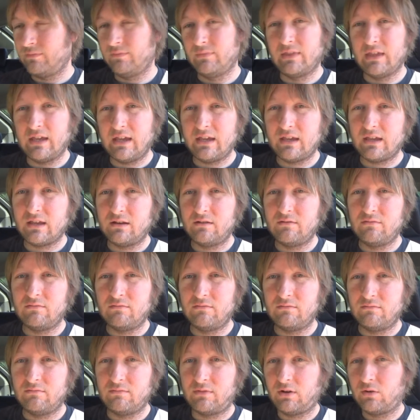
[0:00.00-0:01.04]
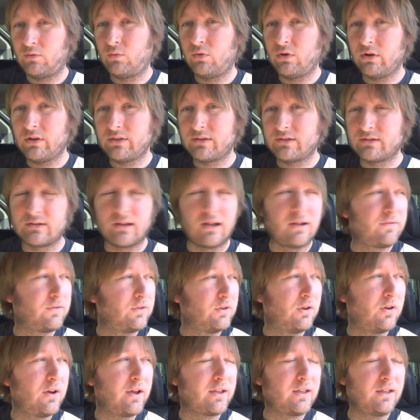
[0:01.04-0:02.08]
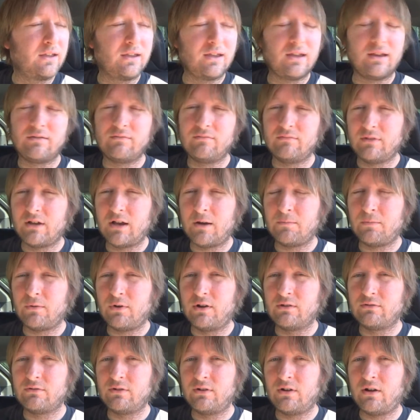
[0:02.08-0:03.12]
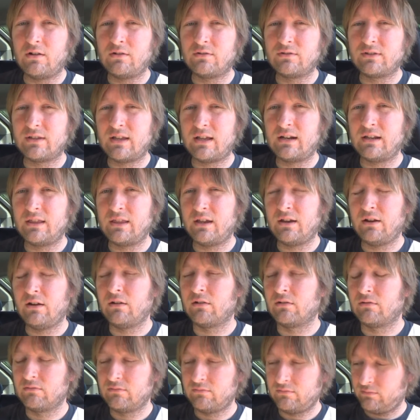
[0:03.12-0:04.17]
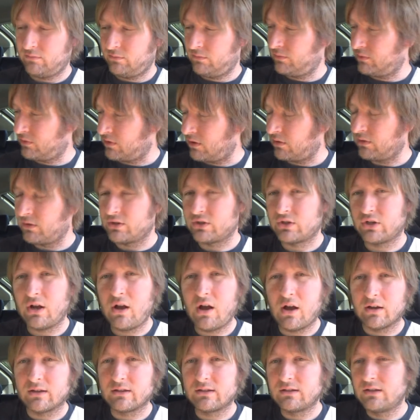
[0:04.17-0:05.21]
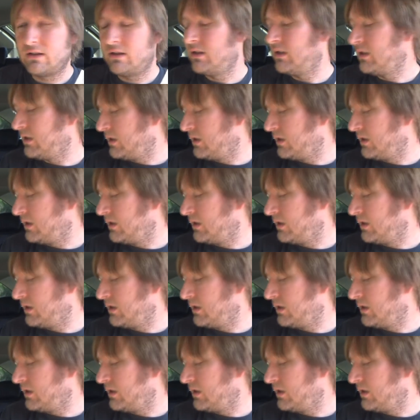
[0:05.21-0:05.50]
they're worth stuff. You know, I can get a couple $100 out of there with all the shocks.